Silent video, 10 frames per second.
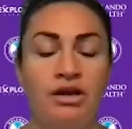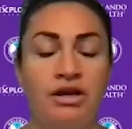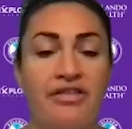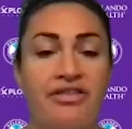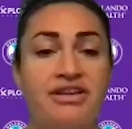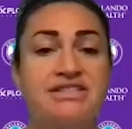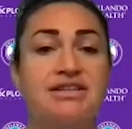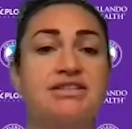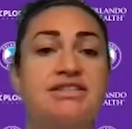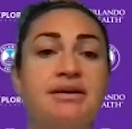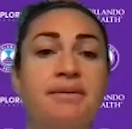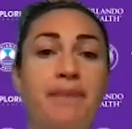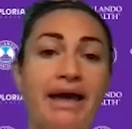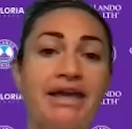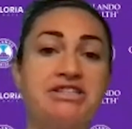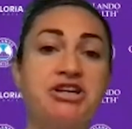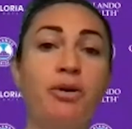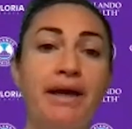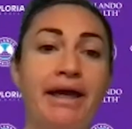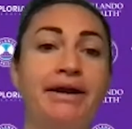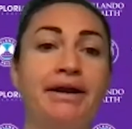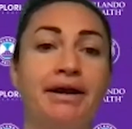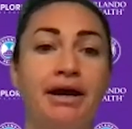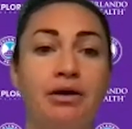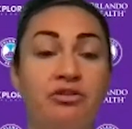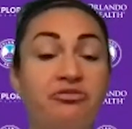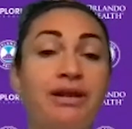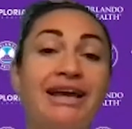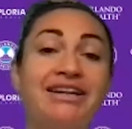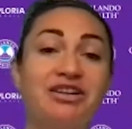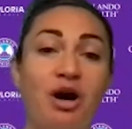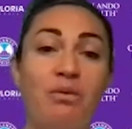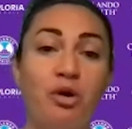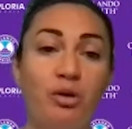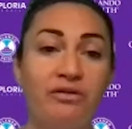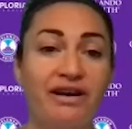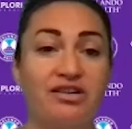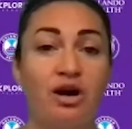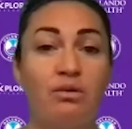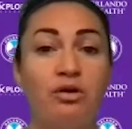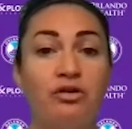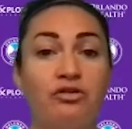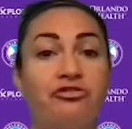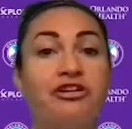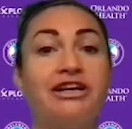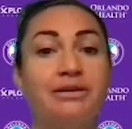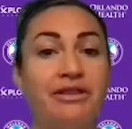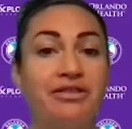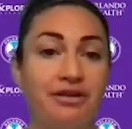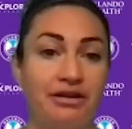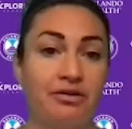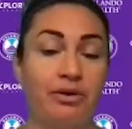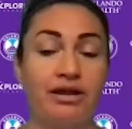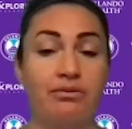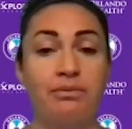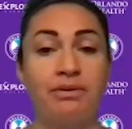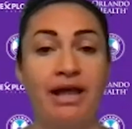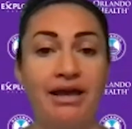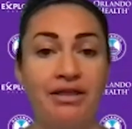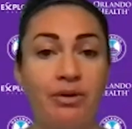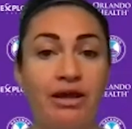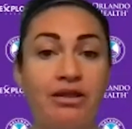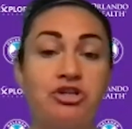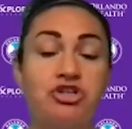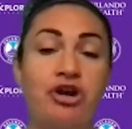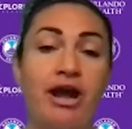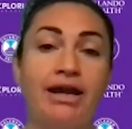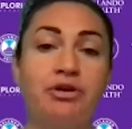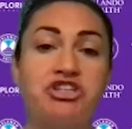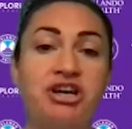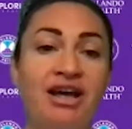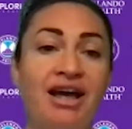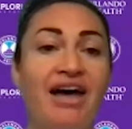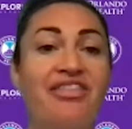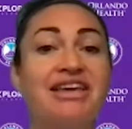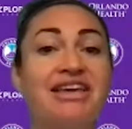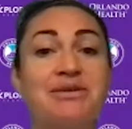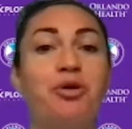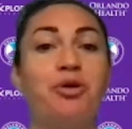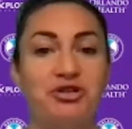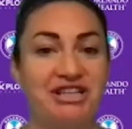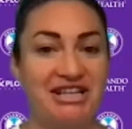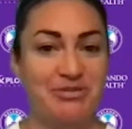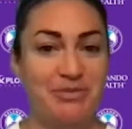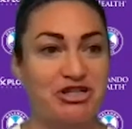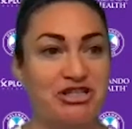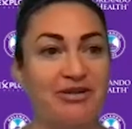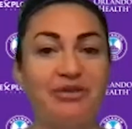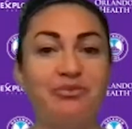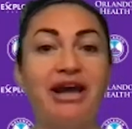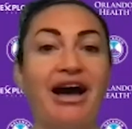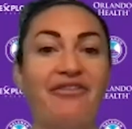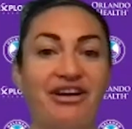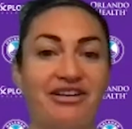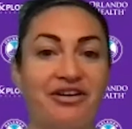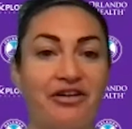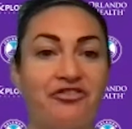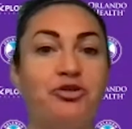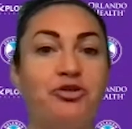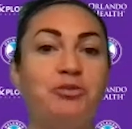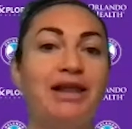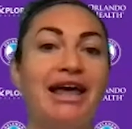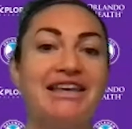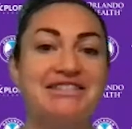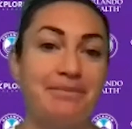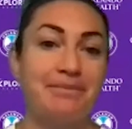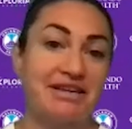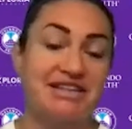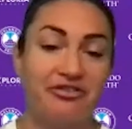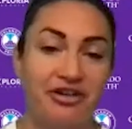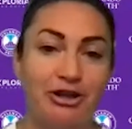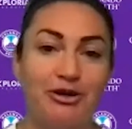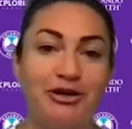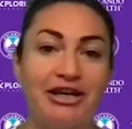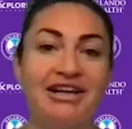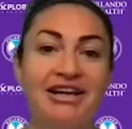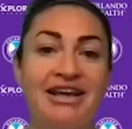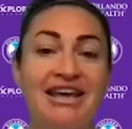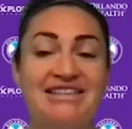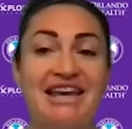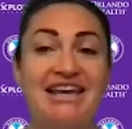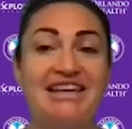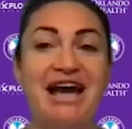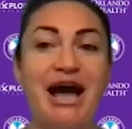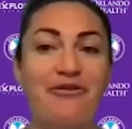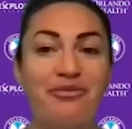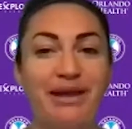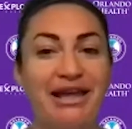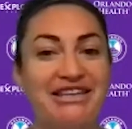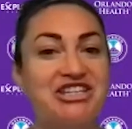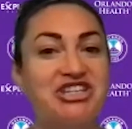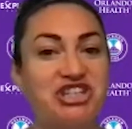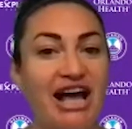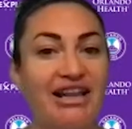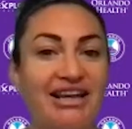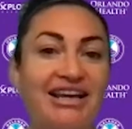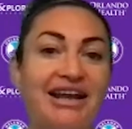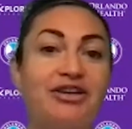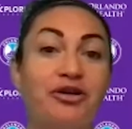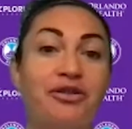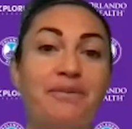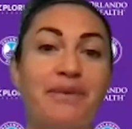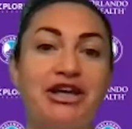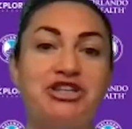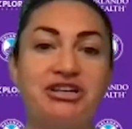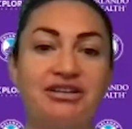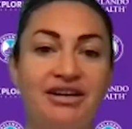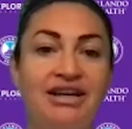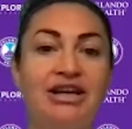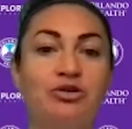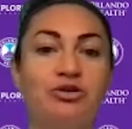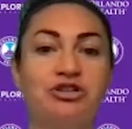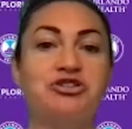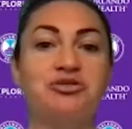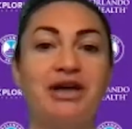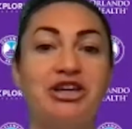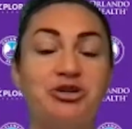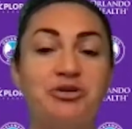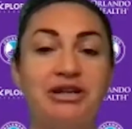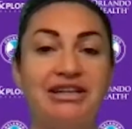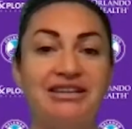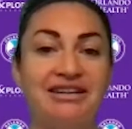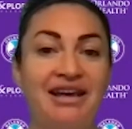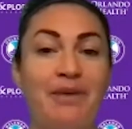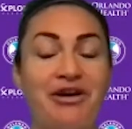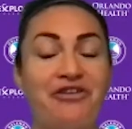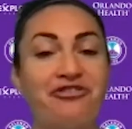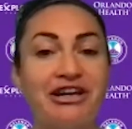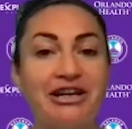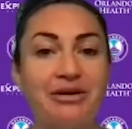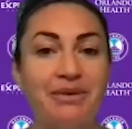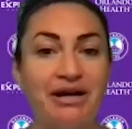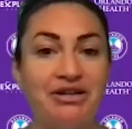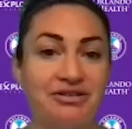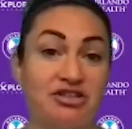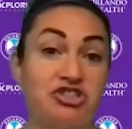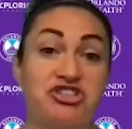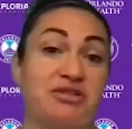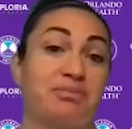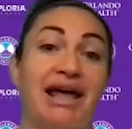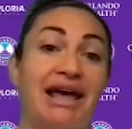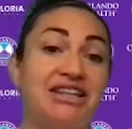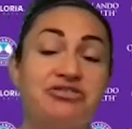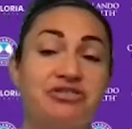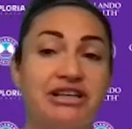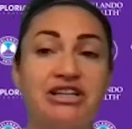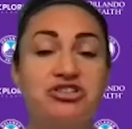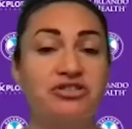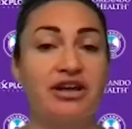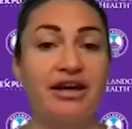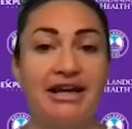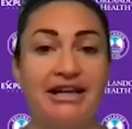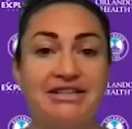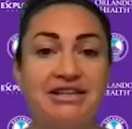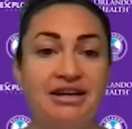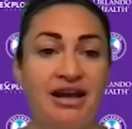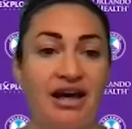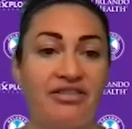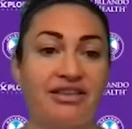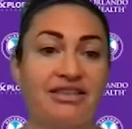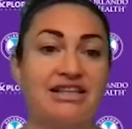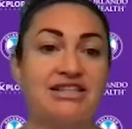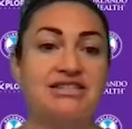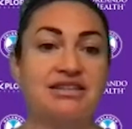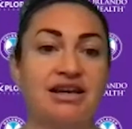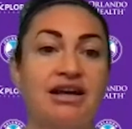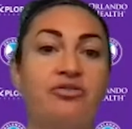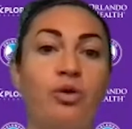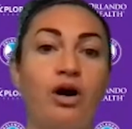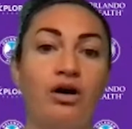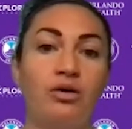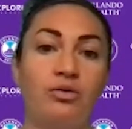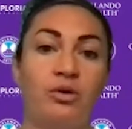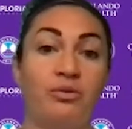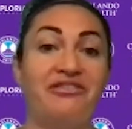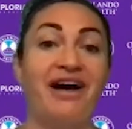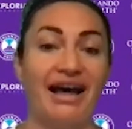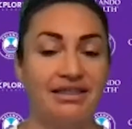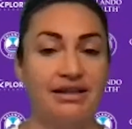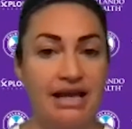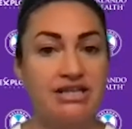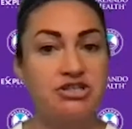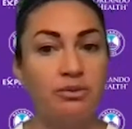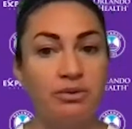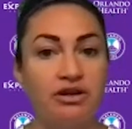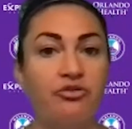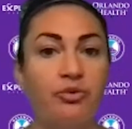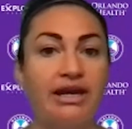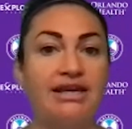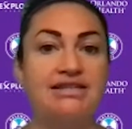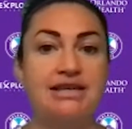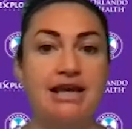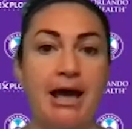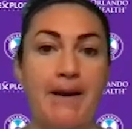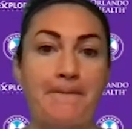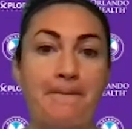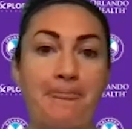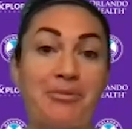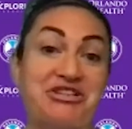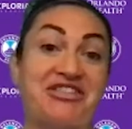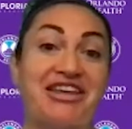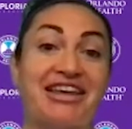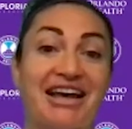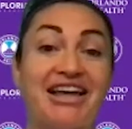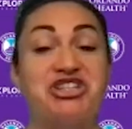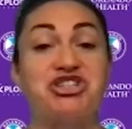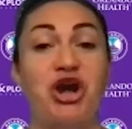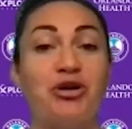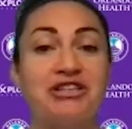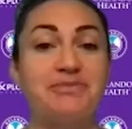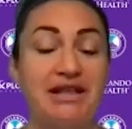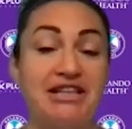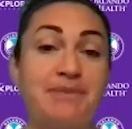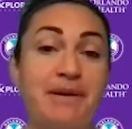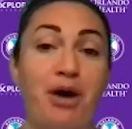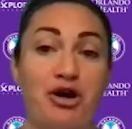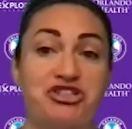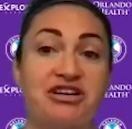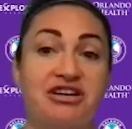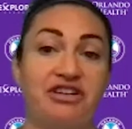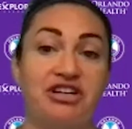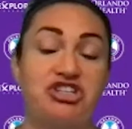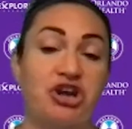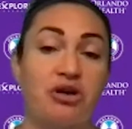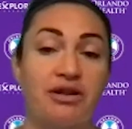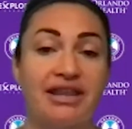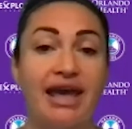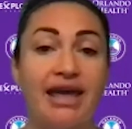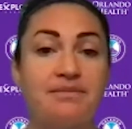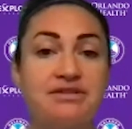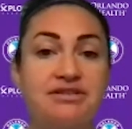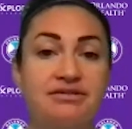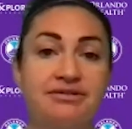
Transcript: Yeah, I think since Becky's come in, we've played a lot more. We've had a lot more freedom in the way that we play and the way that we train, which I think is important, especially when we have had a few new players in, myself included. It takes time for players to gel and connect on the pitch. And in order to do that, you do need a bit of freedom and just to play, to read each other. And I think that's kind of what we've had the last couple of weeks, which I think has shown it's been positive, and it's shown in the games.